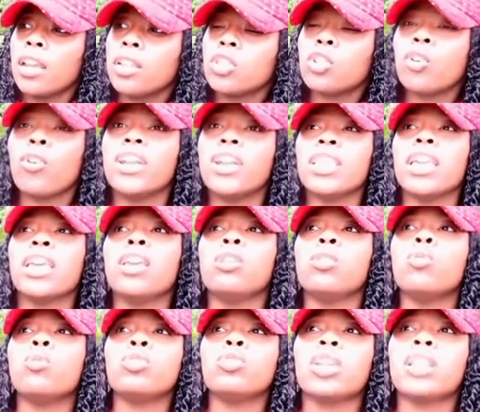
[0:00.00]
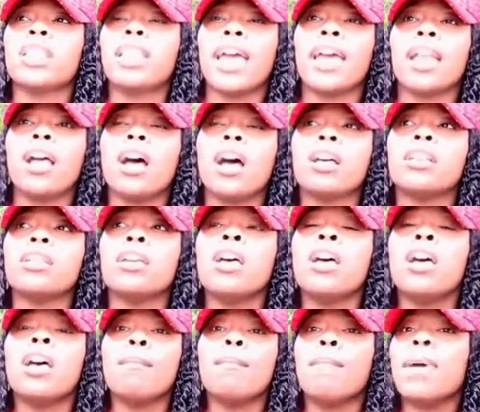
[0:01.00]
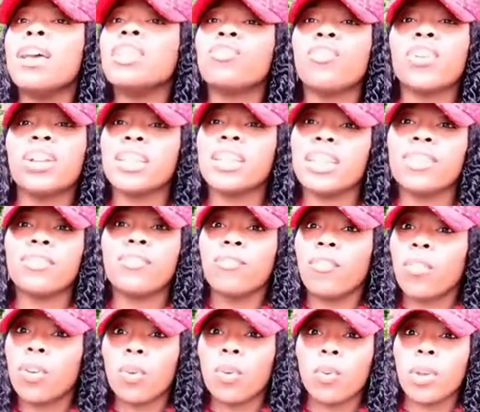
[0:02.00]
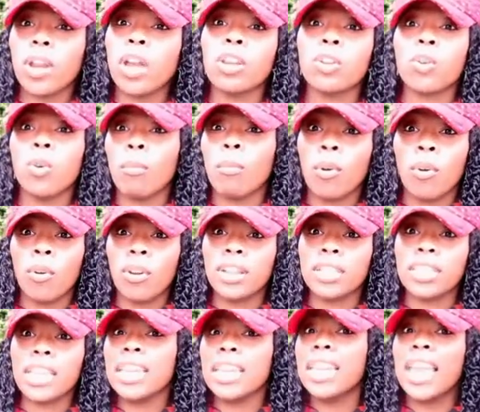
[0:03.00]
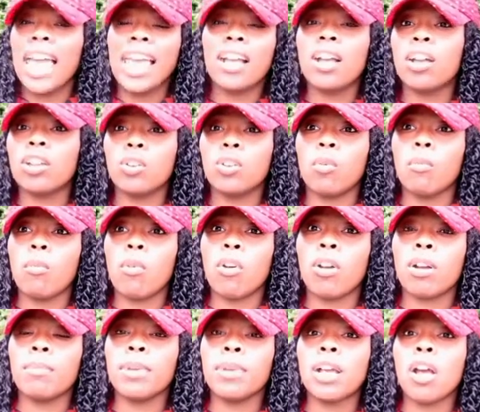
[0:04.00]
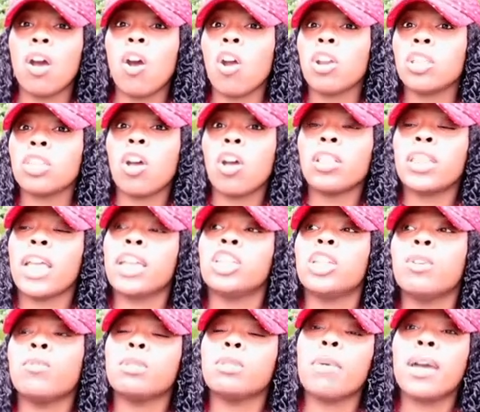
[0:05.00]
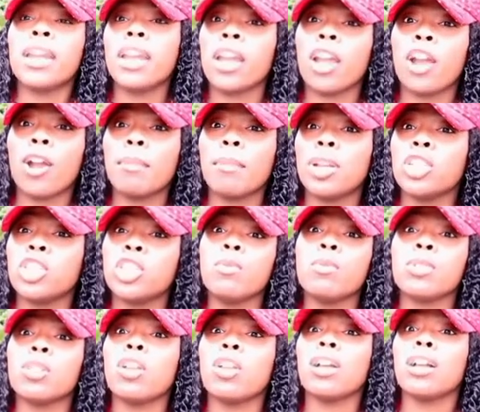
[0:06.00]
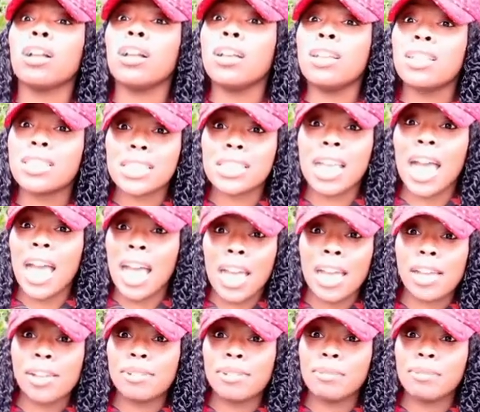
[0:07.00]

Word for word: to create the illusion that her best friend didn't with her no more, didn't like her no more, or thought that she was better than her because she was on a good side.